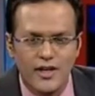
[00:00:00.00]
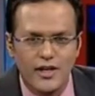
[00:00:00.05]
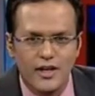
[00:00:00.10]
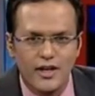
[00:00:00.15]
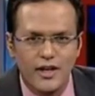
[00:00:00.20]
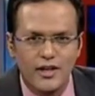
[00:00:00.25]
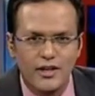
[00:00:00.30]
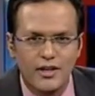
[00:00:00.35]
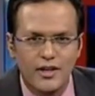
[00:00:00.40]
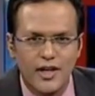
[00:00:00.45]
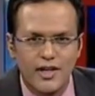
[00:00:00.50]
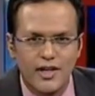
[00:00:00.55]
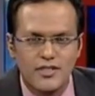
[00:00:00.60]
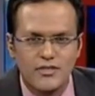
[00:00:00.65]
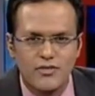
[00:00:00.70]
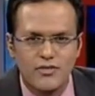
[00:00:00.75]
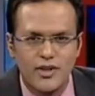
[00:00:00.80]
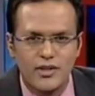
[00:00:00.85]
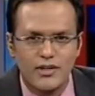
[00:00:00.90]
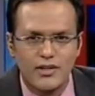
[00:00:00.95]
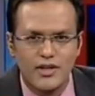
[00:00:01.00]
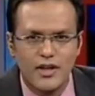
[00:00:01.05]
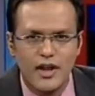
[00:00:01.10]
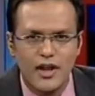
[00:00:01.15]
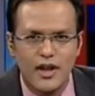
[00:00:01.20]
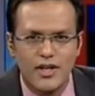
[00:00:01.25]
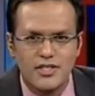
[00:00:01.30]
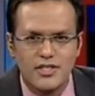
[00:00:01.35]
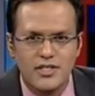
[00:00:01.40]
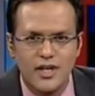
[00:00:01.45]
Yen has strengthened in the
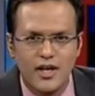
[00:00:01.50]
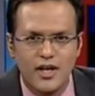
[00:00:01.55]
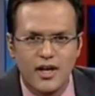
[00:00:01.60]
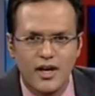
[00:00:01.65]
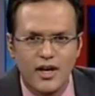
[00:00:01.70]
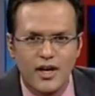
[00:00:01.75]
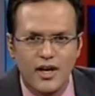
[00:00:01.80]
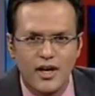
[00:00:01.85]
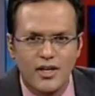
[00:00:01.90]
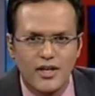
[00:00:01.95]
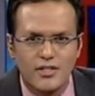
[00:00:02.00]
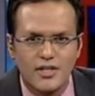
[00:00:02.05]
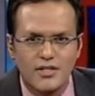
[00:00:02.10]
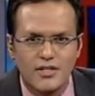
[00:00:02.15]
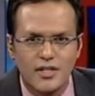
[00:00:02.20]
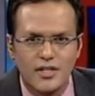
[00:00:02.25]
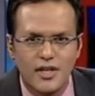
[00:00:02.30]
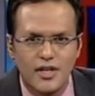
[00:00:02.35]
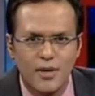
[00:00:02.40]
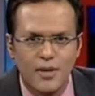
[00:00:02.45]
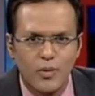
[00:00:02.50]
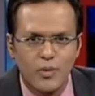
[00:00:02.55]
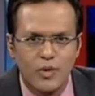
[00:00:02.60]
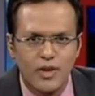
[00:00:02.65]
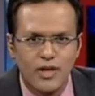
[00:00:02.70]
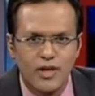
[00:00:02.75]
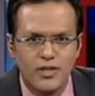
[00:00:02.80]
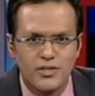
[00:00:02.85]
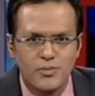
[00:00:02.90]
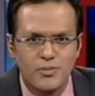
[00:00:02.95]
last 8-10 days. Is it time to
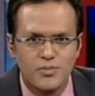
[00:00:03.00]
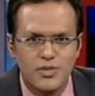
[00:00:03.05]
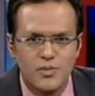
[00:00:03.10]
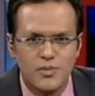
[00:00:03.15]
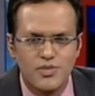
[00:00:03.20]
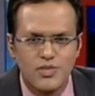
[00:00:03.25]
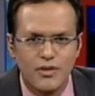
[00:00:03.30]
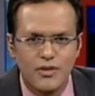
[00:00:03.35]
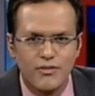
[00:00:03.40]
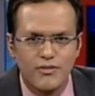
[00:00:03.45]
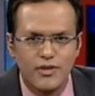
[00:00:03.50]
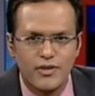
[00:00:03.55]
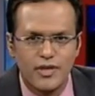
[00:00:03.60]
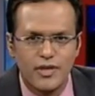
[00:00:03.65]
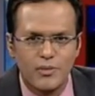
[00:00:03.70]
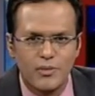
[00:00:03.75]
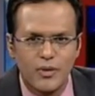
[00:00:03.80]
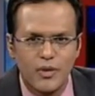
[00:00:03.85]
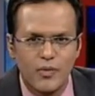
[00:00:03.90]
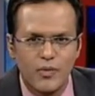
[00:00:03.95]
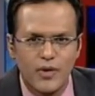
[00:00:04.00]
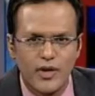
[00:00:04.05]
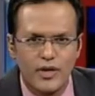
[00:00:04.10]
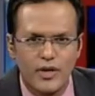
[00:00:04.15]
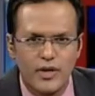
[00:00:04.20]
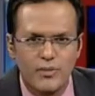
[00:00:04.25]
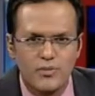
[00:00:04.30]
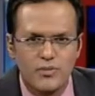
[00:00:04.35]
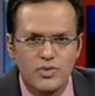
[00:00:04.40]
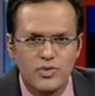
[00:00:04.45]
take some chips off the table when it
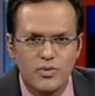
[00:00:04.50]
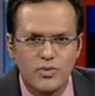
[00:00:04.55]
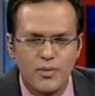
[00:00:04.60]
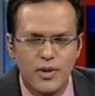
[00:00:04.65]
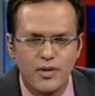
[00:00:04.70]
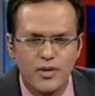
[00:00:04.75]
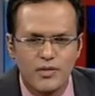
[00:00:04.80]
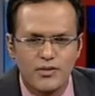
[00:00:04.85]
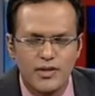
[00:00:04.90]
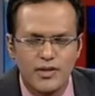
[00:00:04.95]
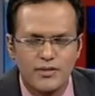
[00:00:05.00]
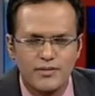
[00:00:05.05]
comes to Maruti?